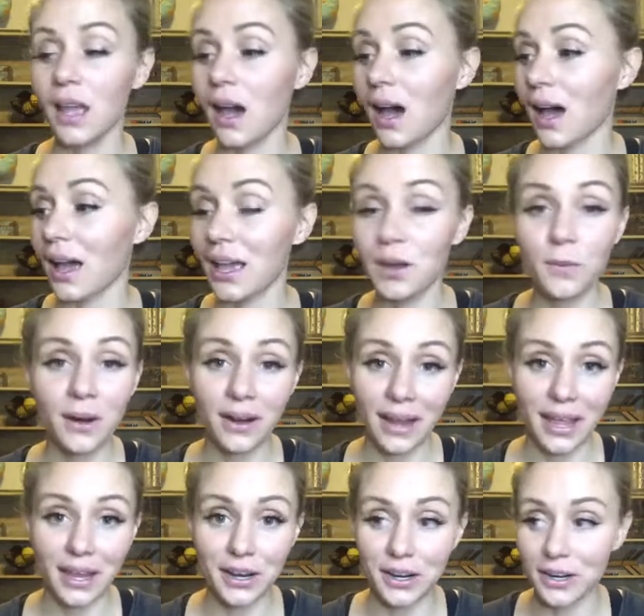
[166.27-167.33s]
I wear
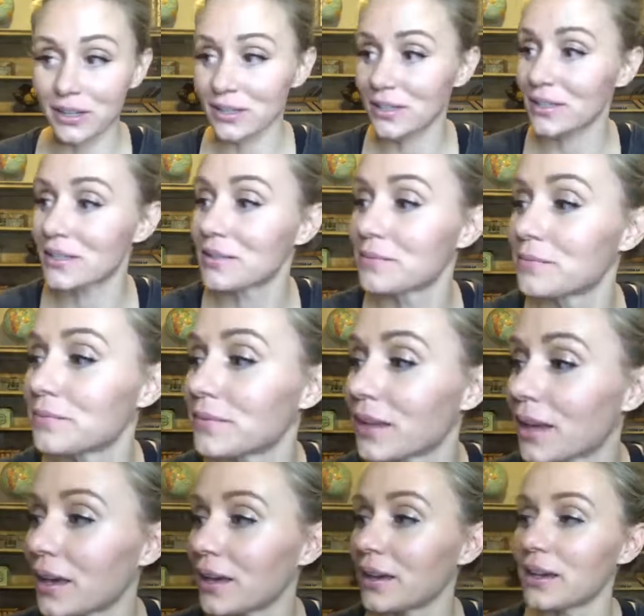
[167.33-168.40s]
anchors.
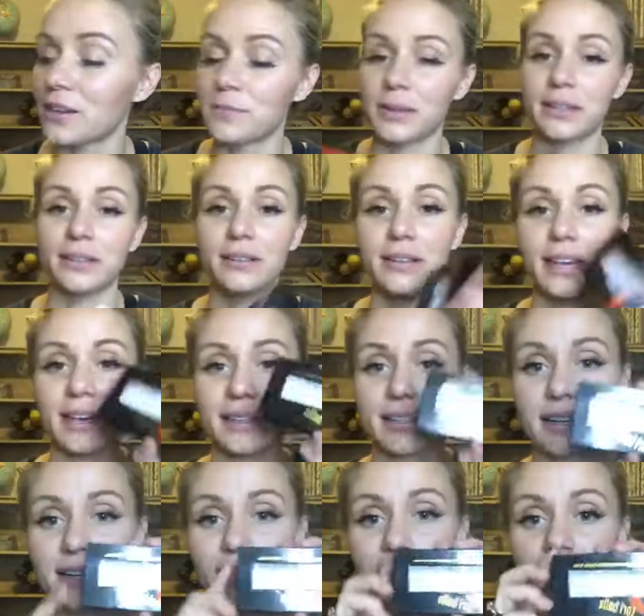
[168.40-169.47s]
Okay, I have my little case
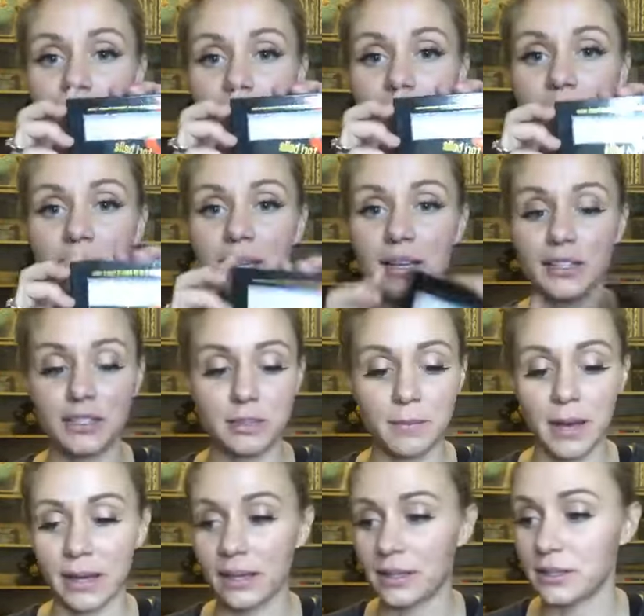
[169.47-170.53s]
here that I put my lashes
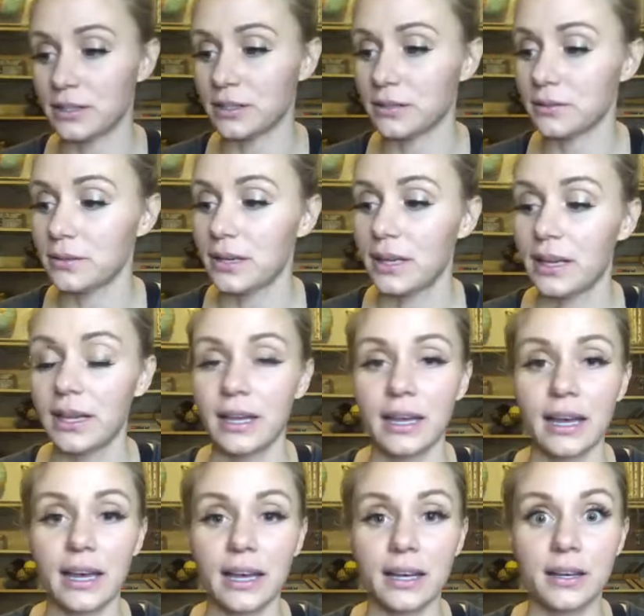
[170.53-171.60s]
back into.
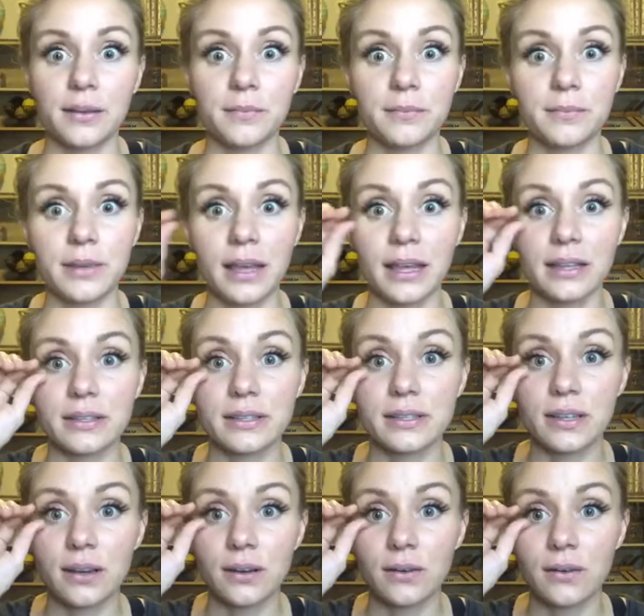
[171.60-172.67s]
And
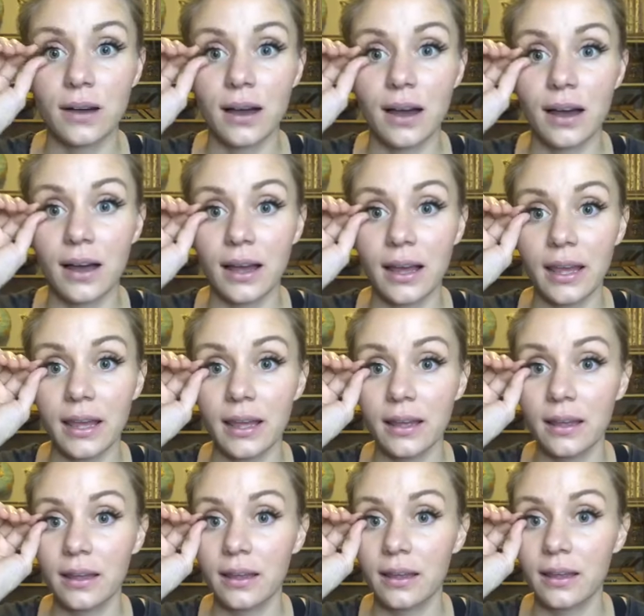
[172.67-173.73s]
so I
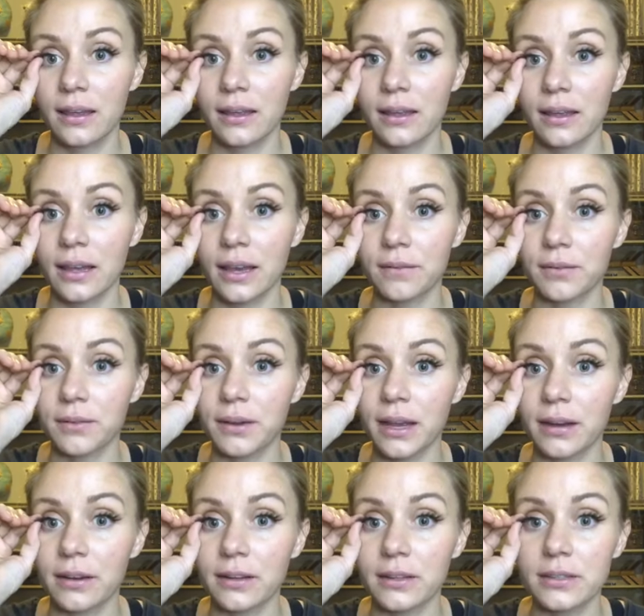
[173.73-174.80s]
have 3
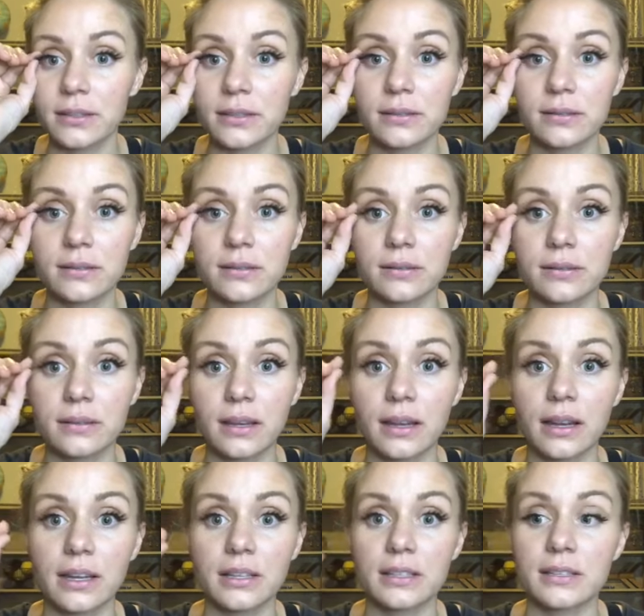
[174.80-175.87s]
anchors, and
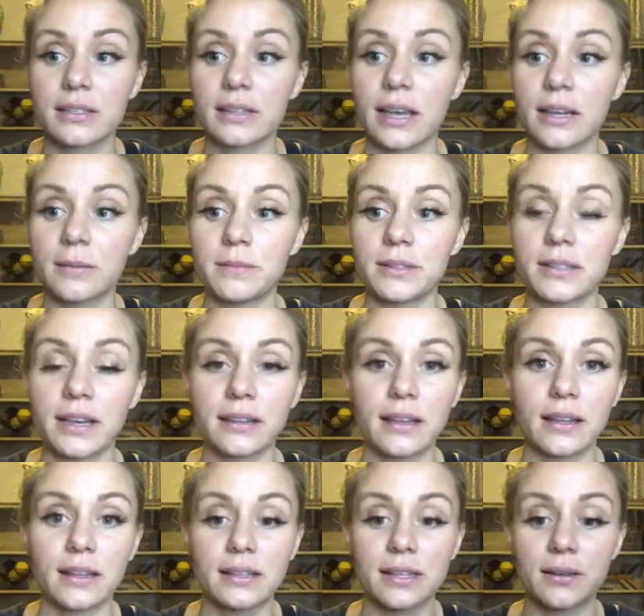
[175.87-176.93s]
I just slide them just like that.
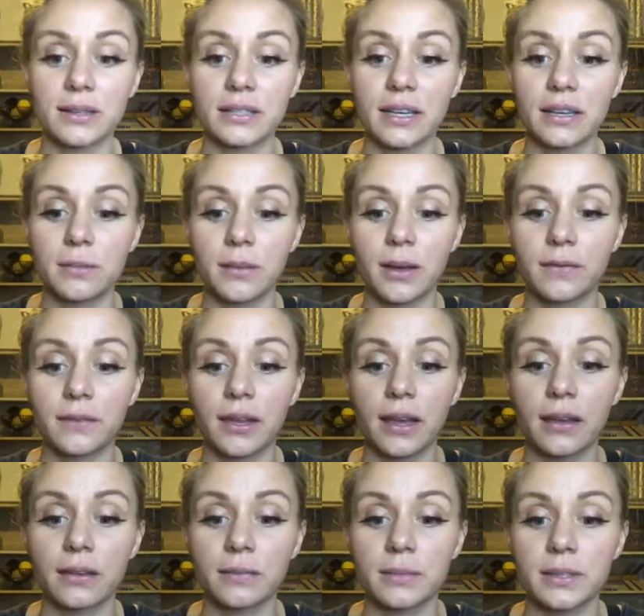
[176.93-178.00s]
That's how I take them off. Okay,
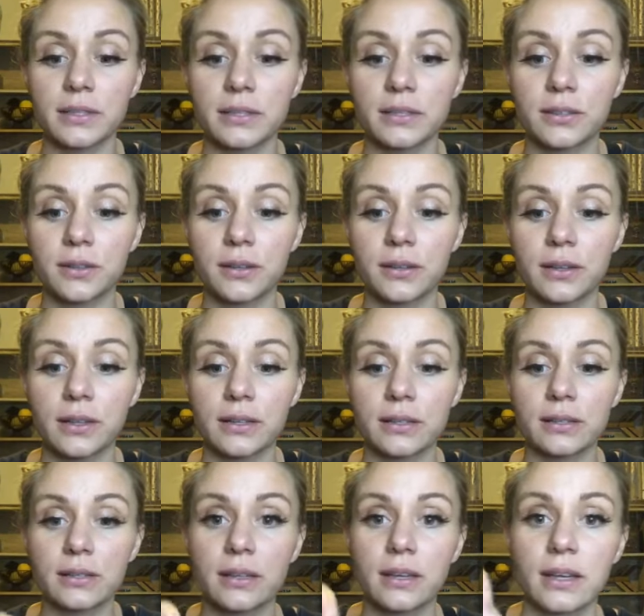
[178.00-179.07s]
let me show you these.